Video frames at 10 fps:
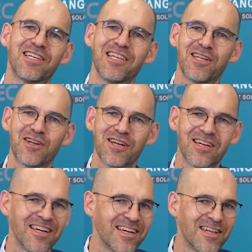a leader
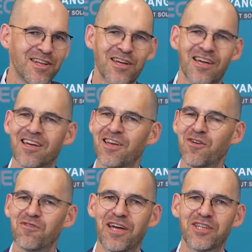in
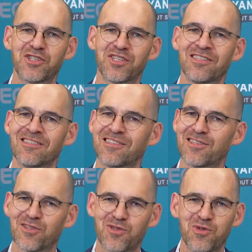innovations,